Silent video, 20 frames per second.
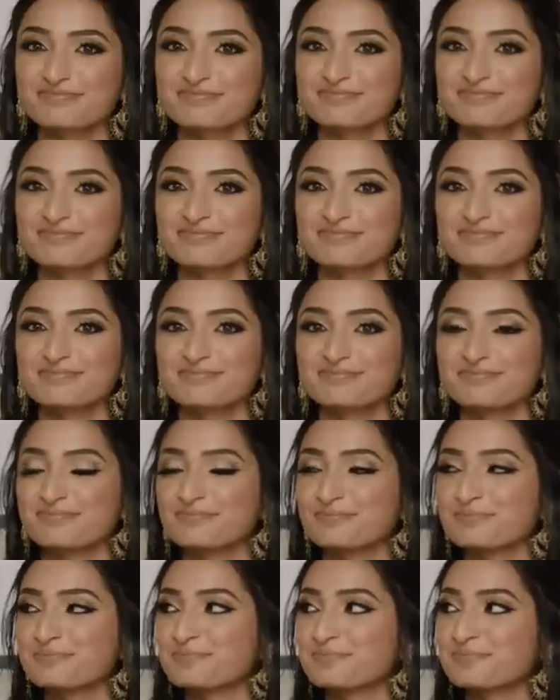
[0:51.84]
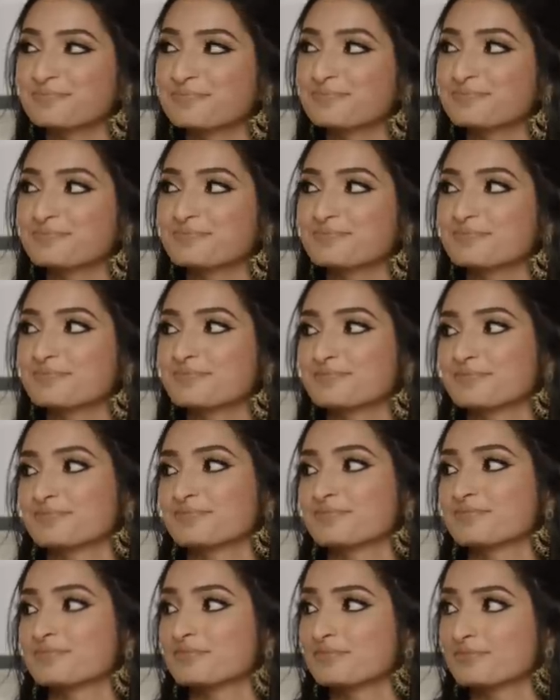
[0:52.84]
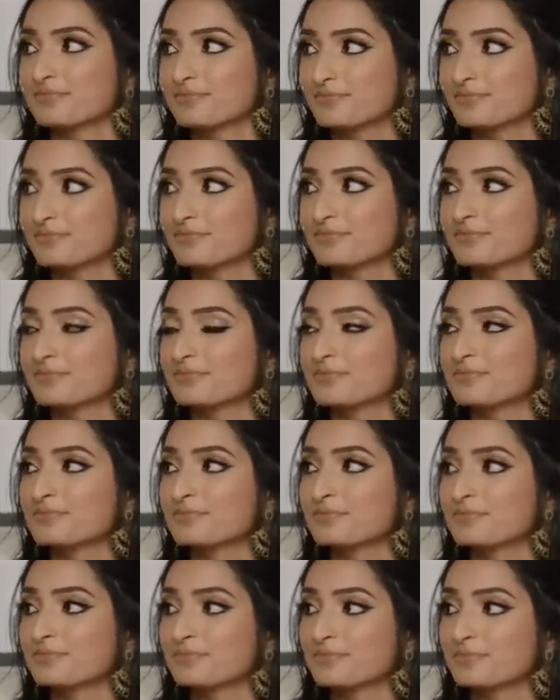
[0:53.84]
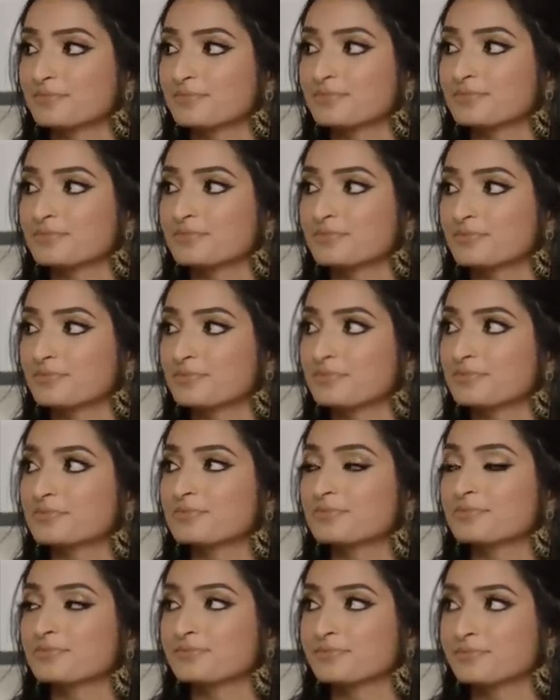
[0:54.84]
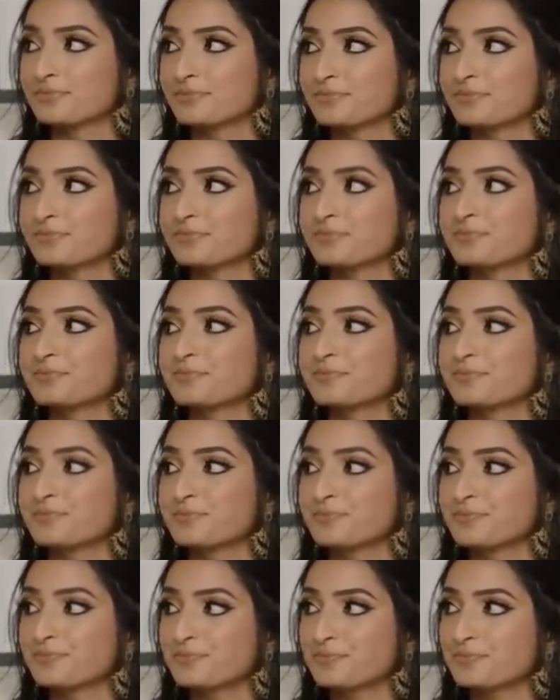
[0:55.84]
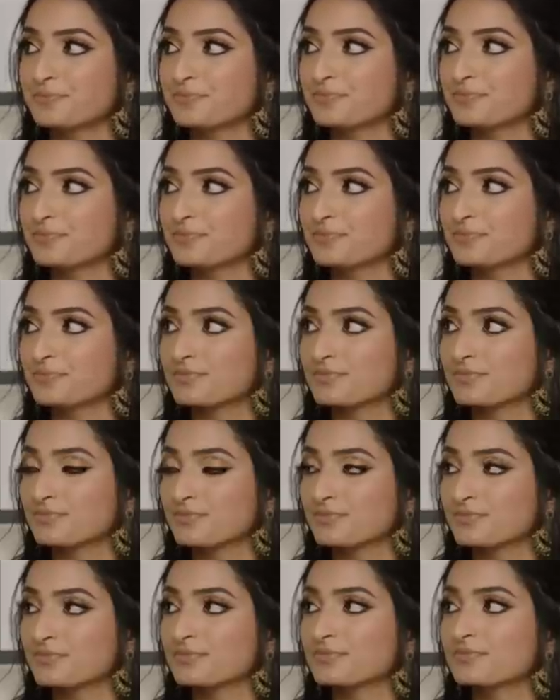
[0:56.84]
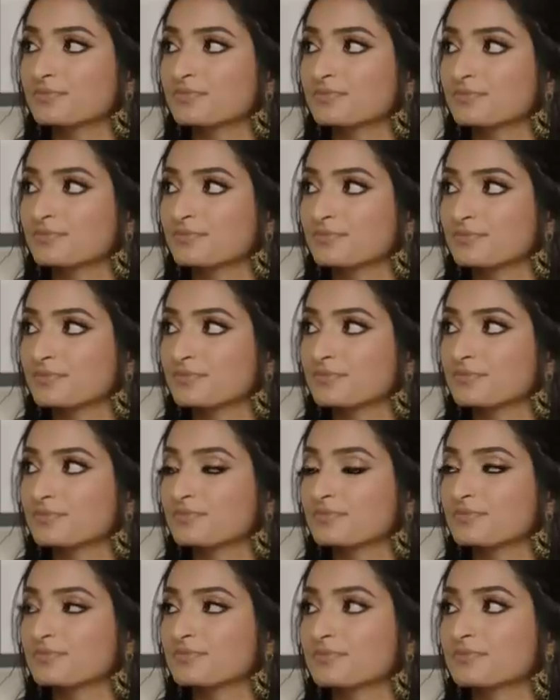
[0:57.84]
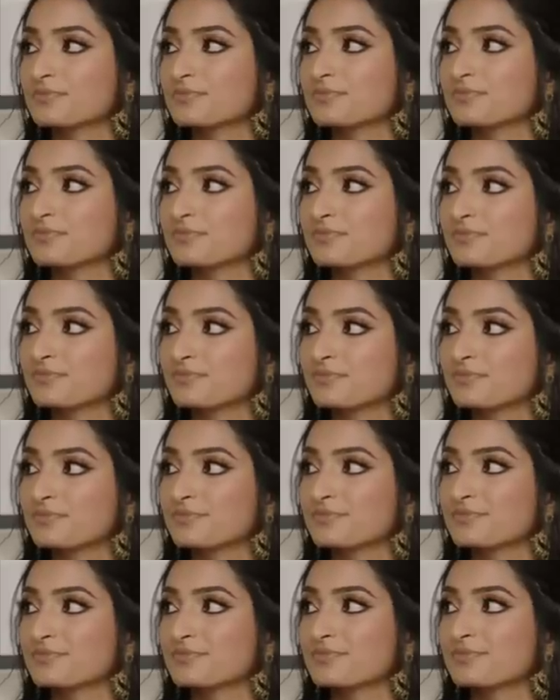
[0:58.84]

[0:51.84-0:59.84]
[no speech]